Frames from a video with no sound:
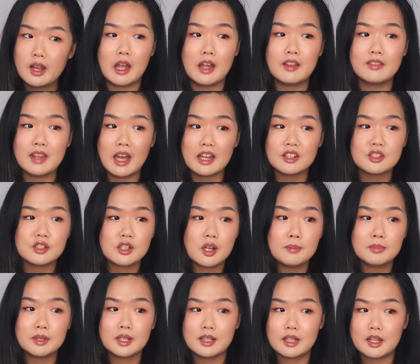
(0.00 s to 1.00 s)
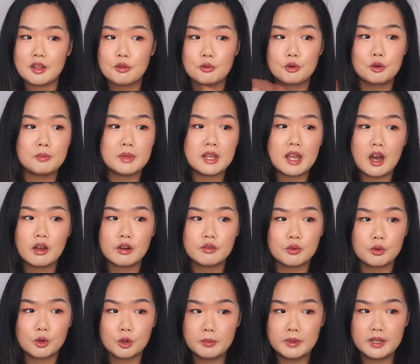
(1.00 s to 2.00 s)
and that just completely threw me out
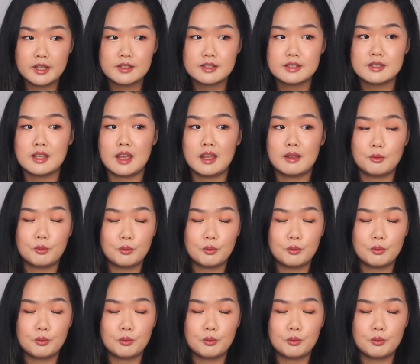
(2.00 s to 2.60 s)
of orbit,